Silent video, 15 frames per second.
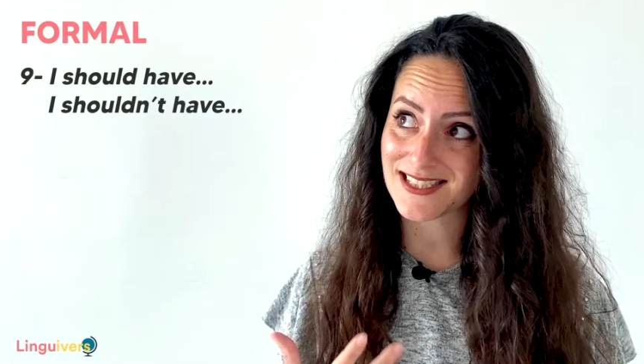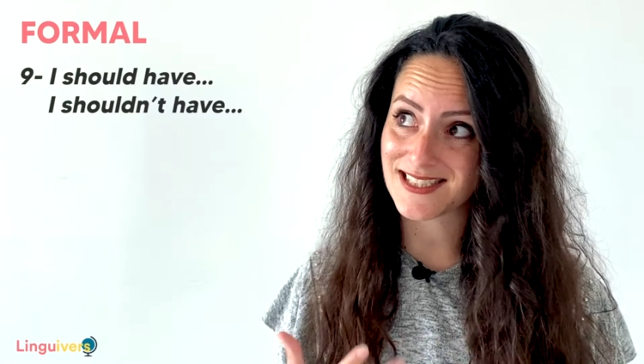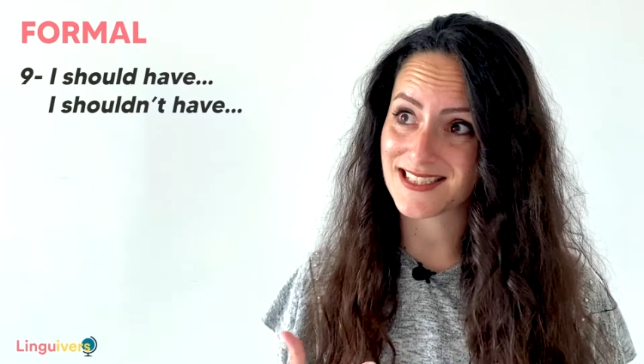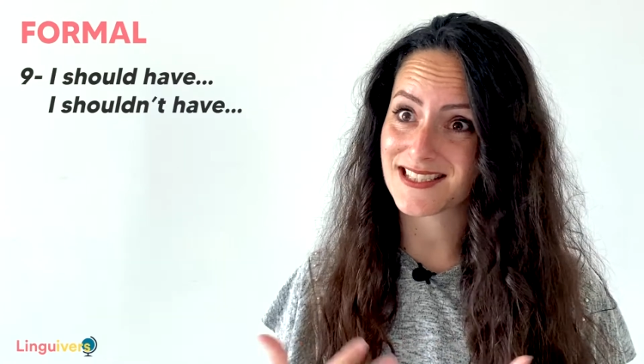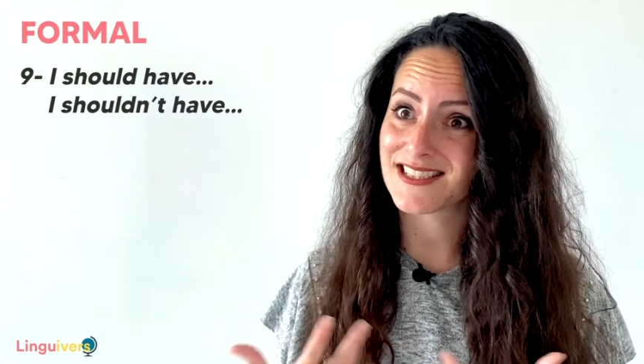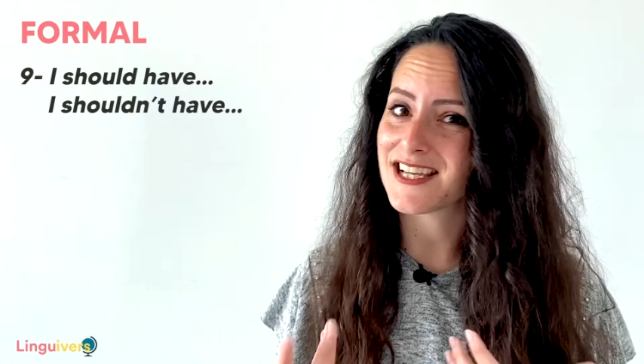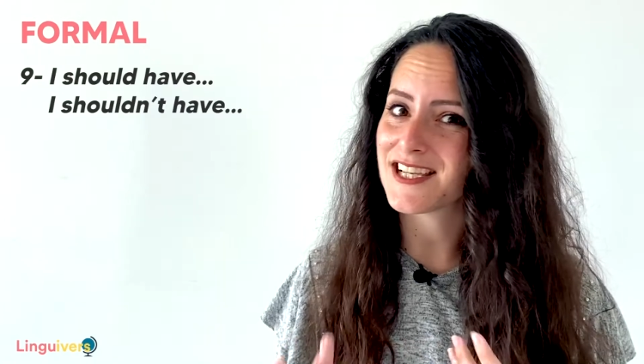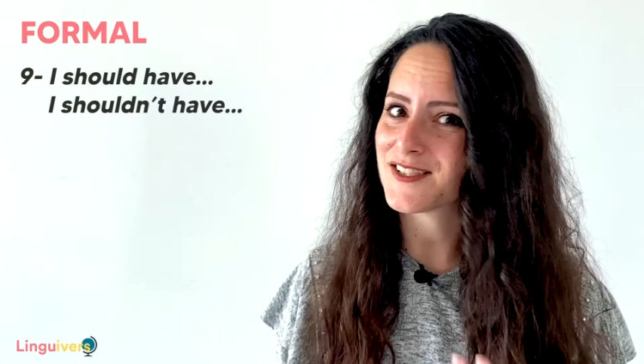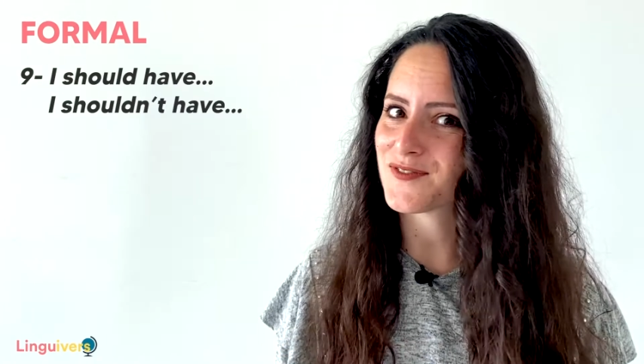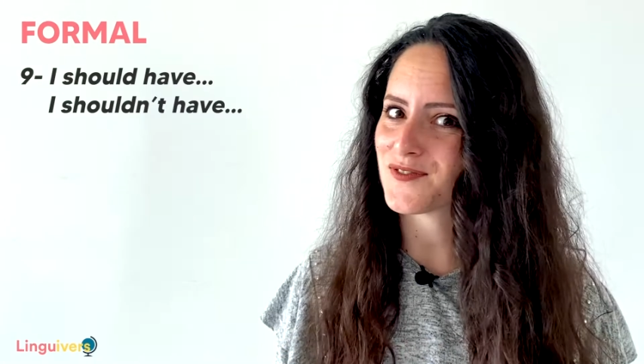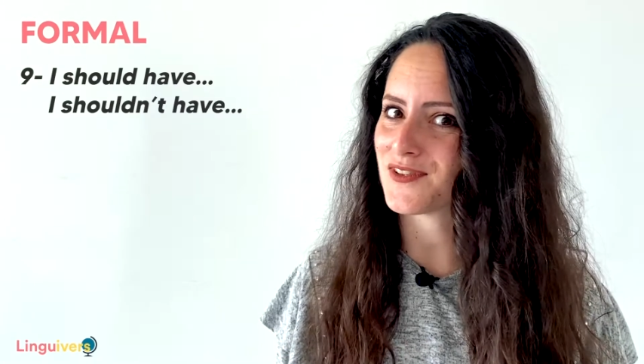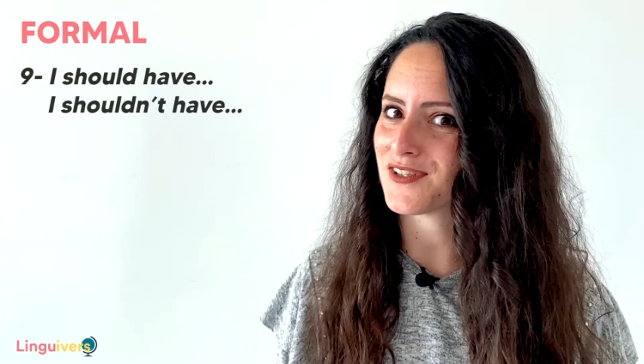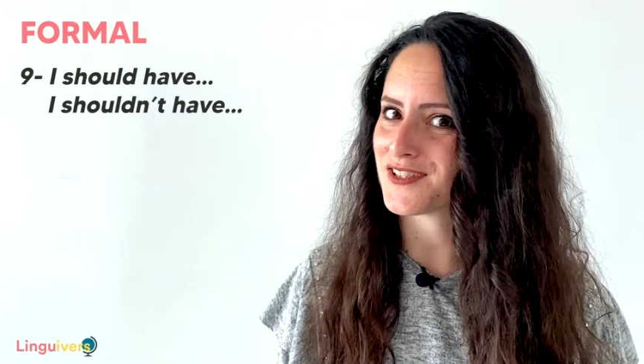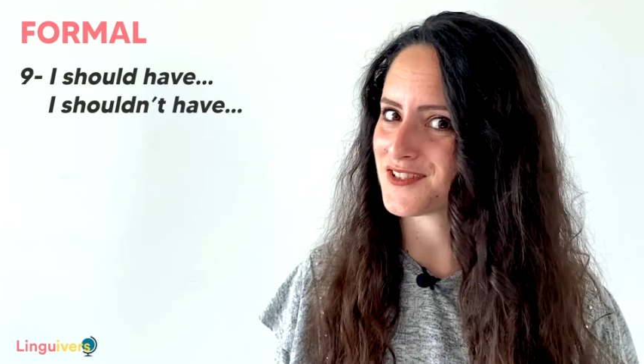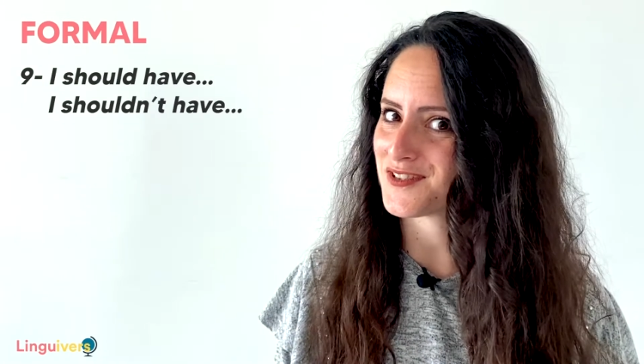
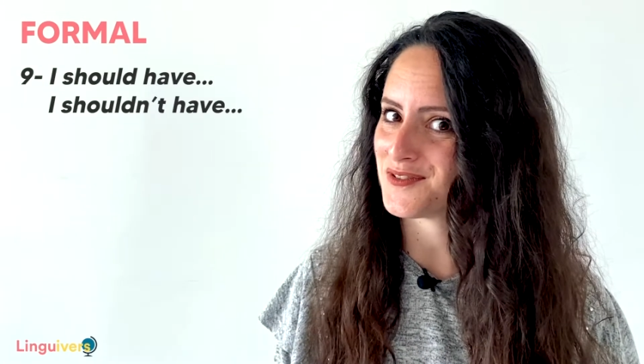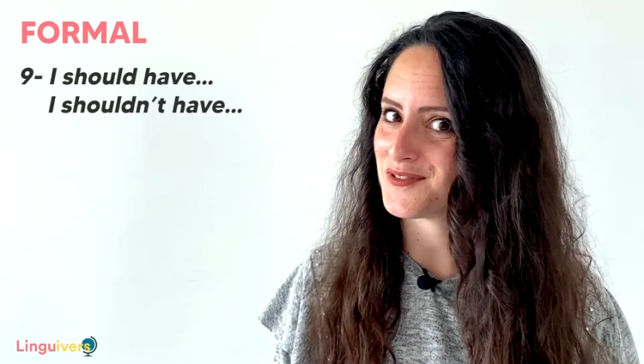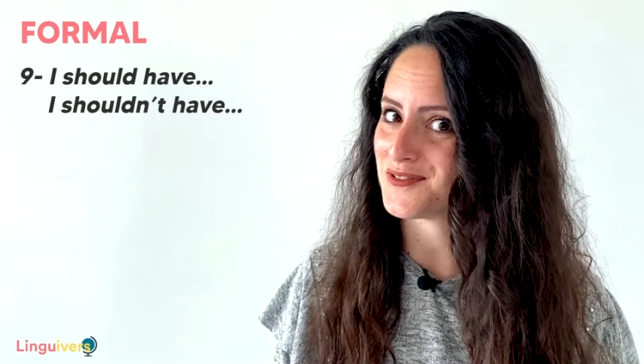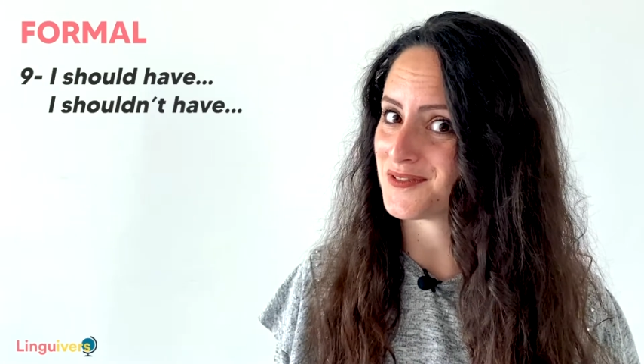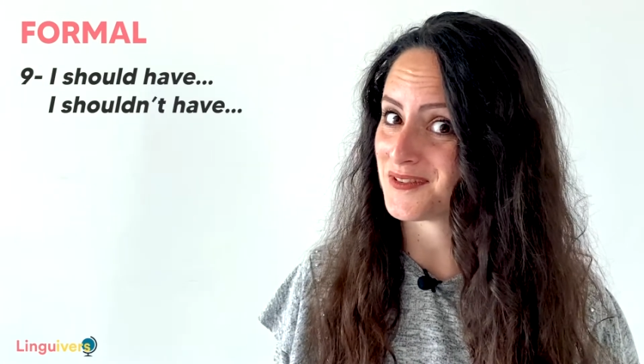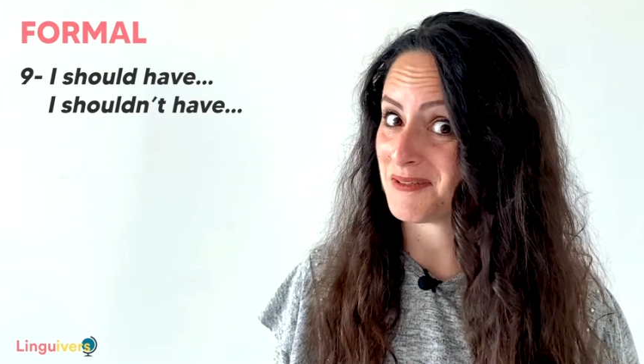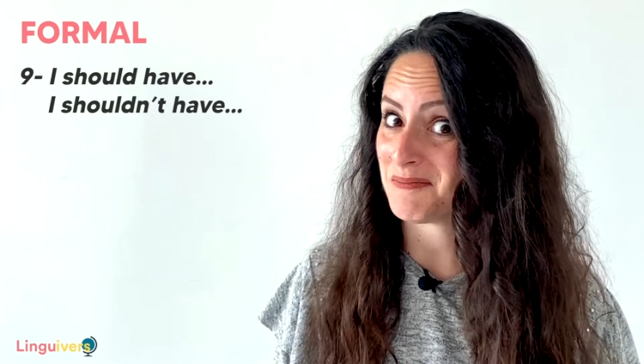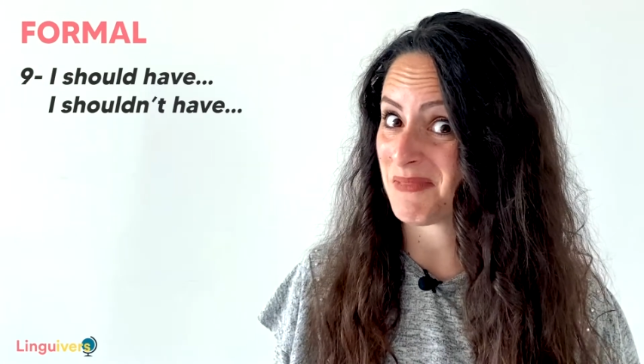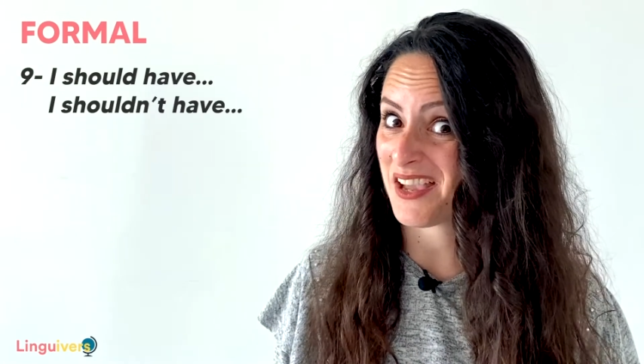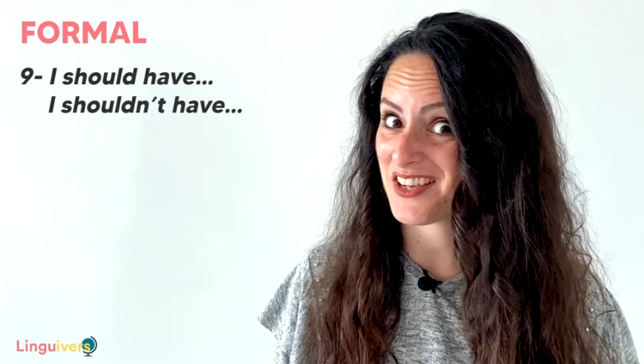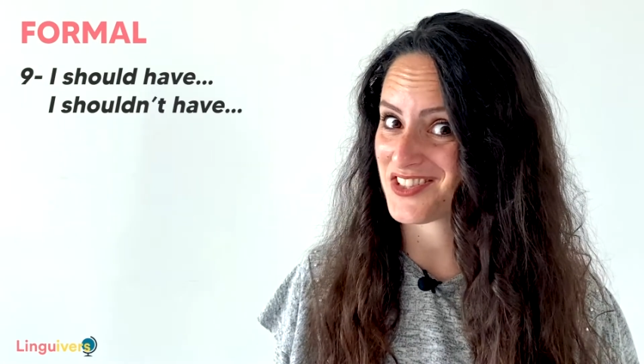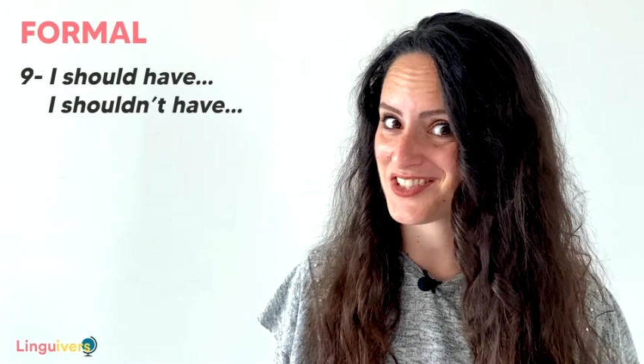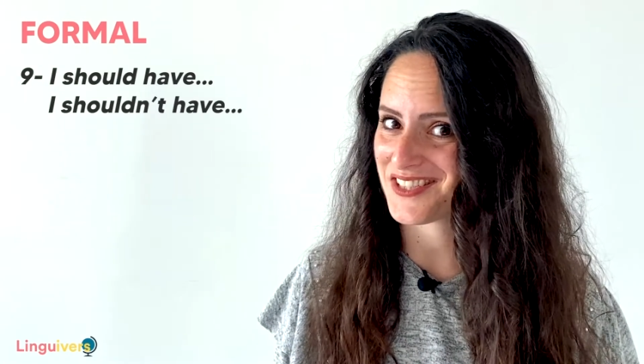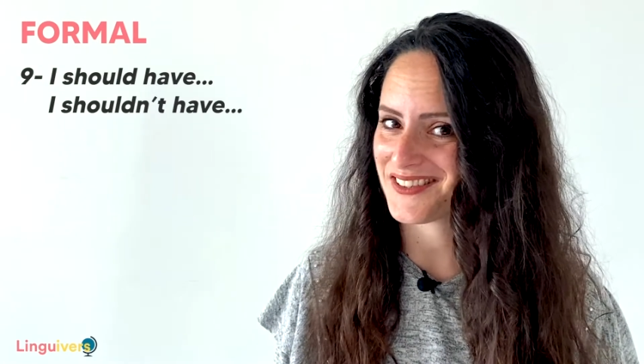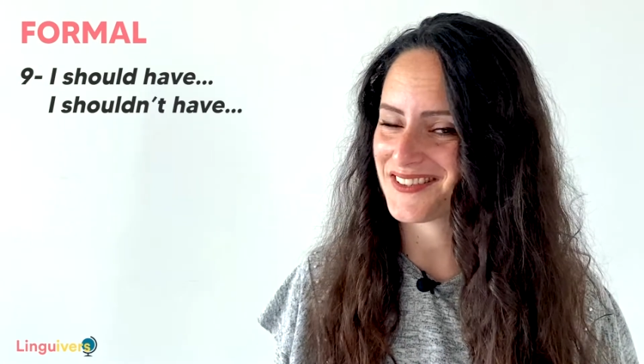successful as you
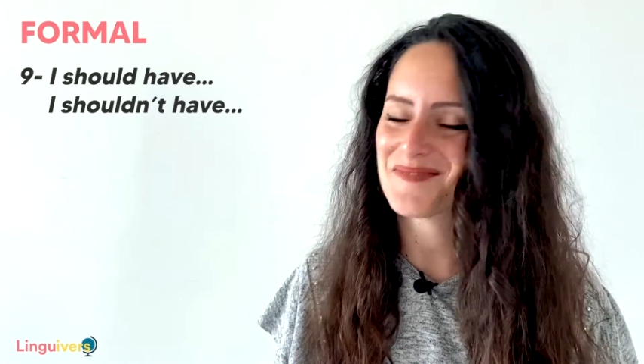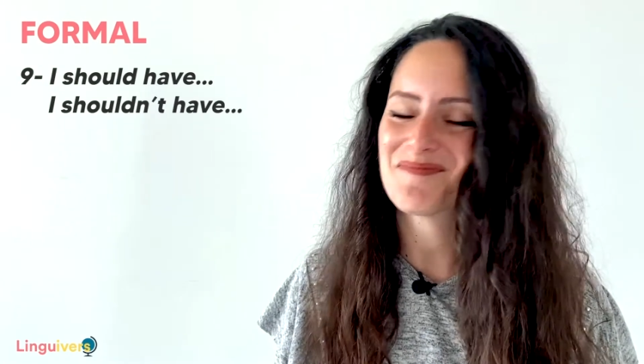imagined.